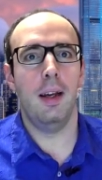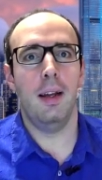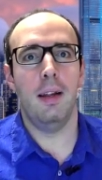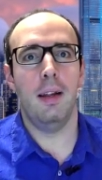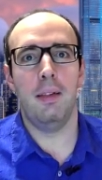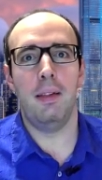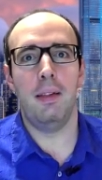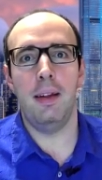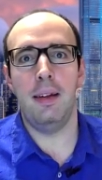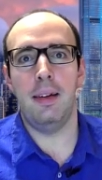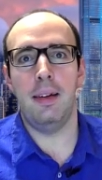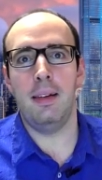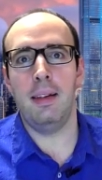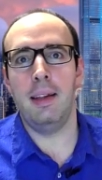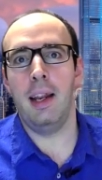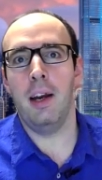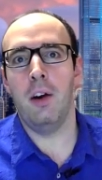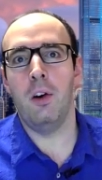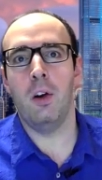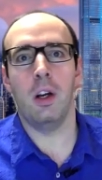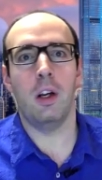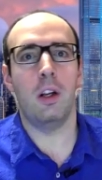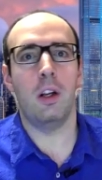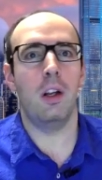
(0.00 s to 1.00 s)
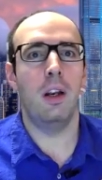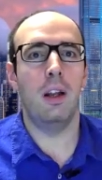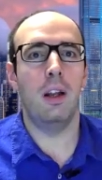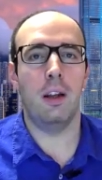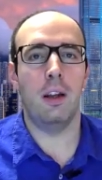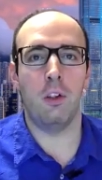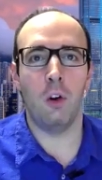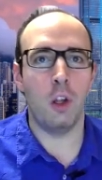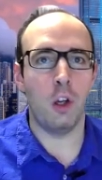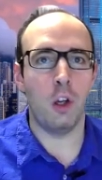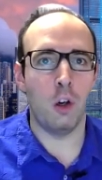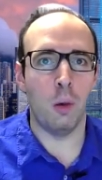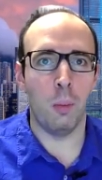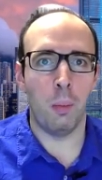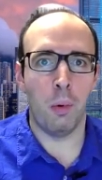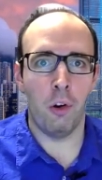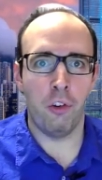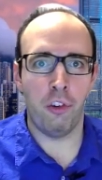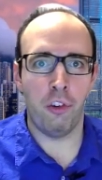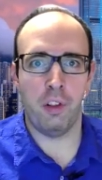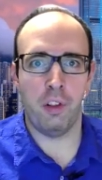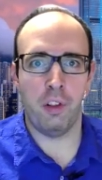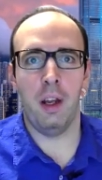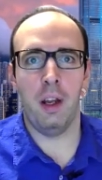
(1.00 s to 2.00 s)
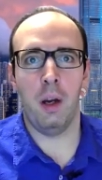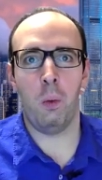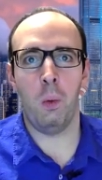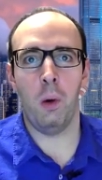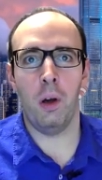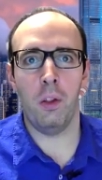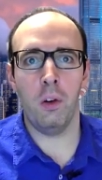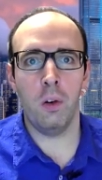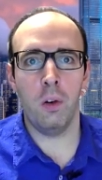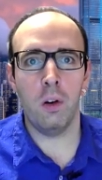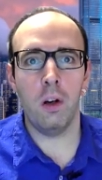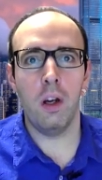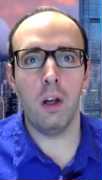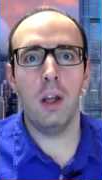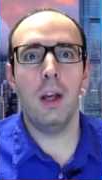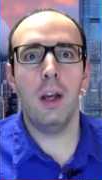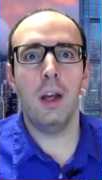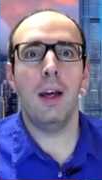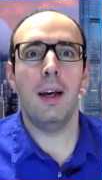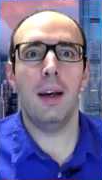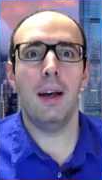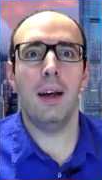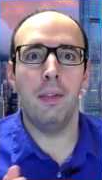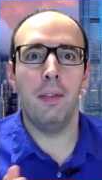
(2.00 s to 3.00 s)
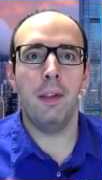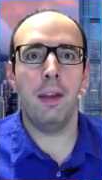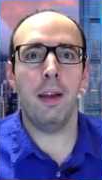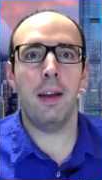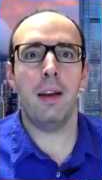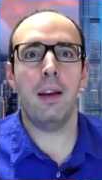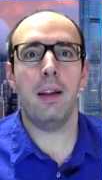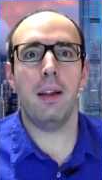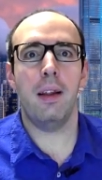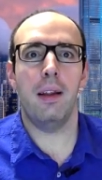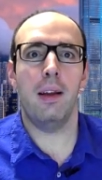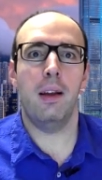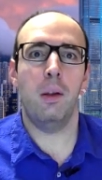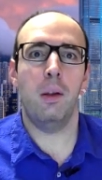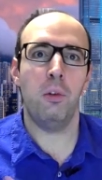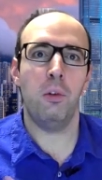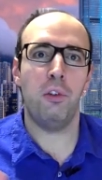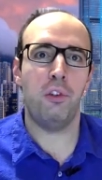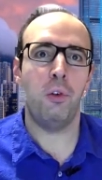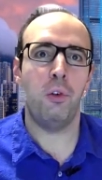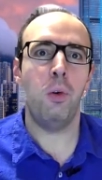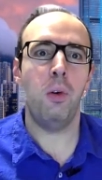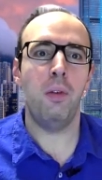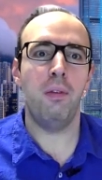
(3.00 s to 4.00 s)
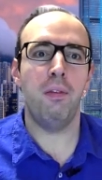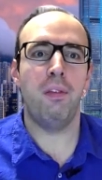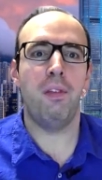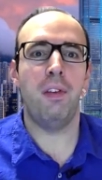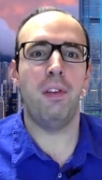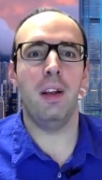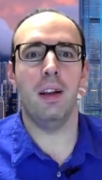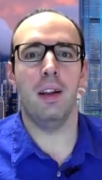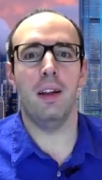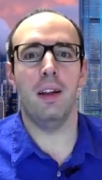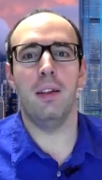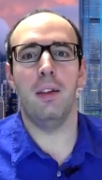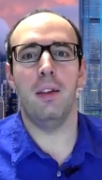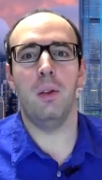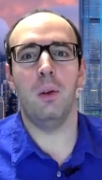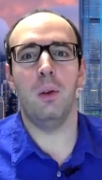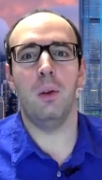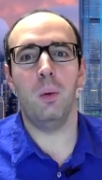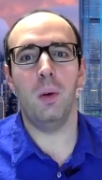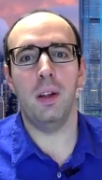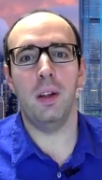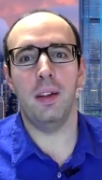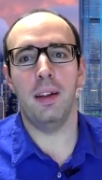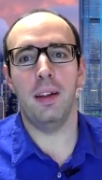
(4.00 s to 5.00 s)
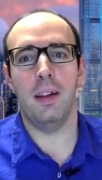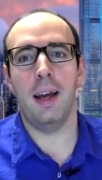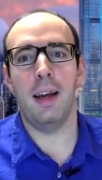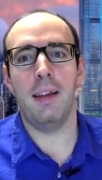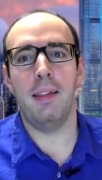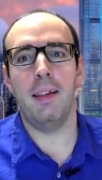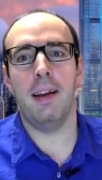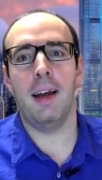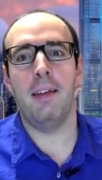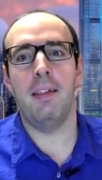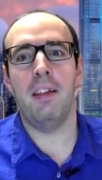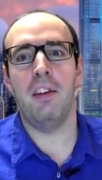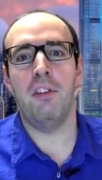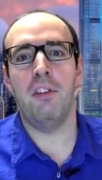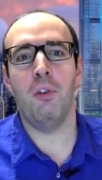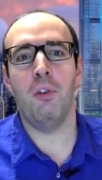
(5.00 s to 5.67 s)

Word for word: this Dinero Electrónico project in Ecuador. And then uh, it was you in Finland, no? In the 1990s,